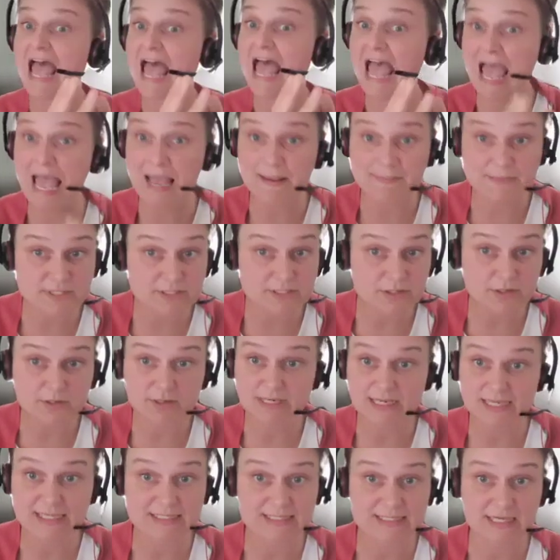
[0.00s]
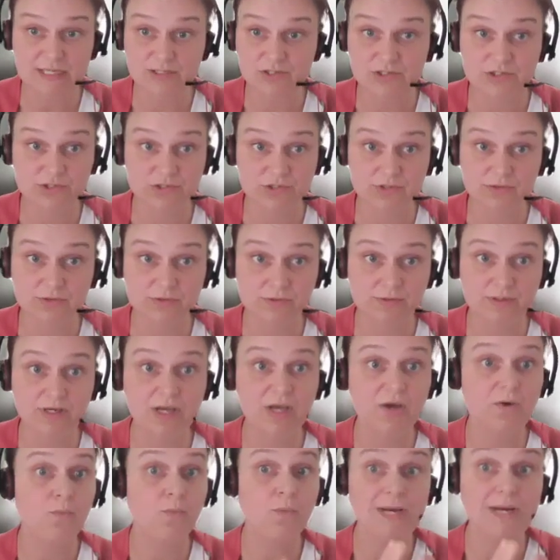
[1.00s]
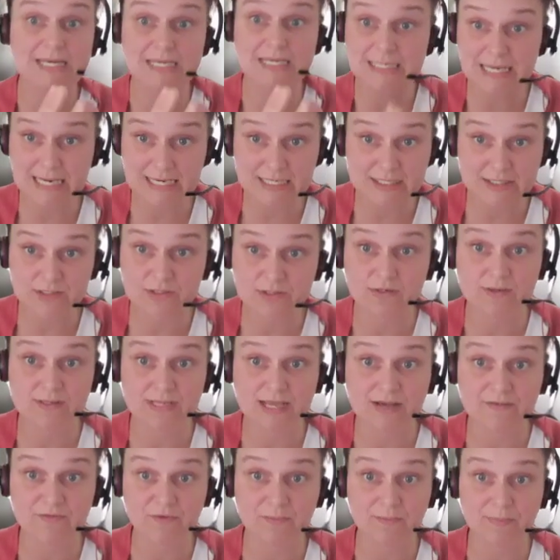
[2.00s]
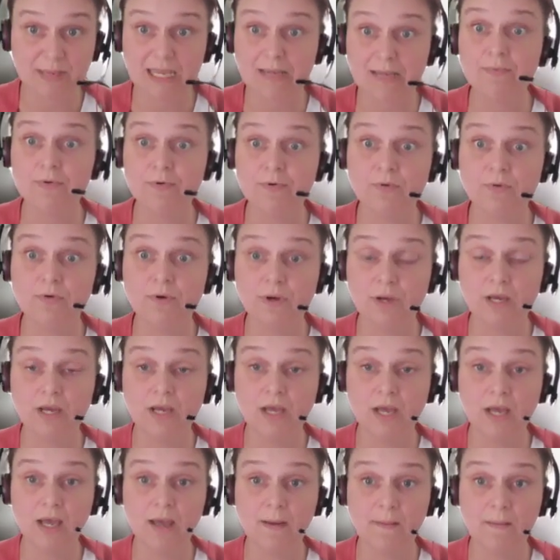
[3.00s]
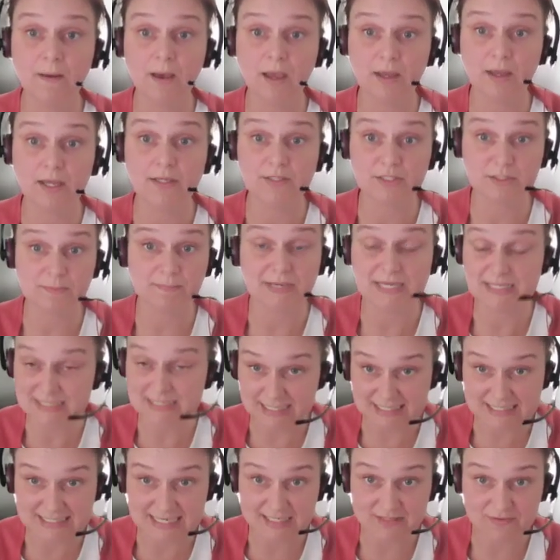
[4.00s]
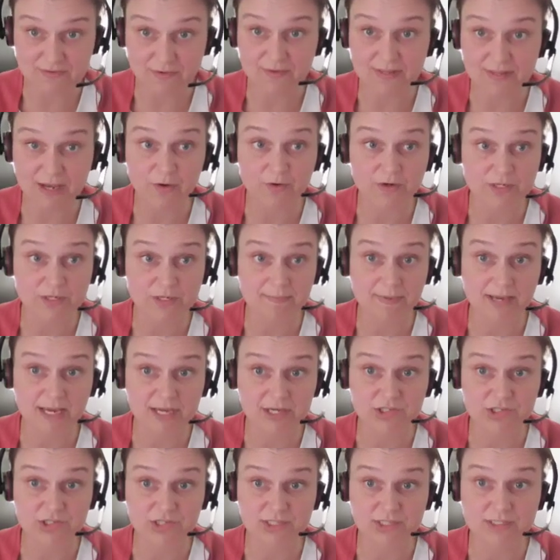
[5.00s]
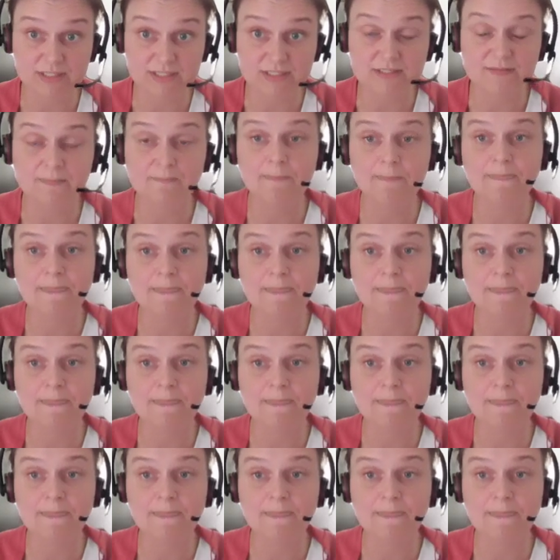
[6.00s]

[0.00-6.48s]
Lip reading: Absolutely essential. We need to do that for people to be successful at their occupations.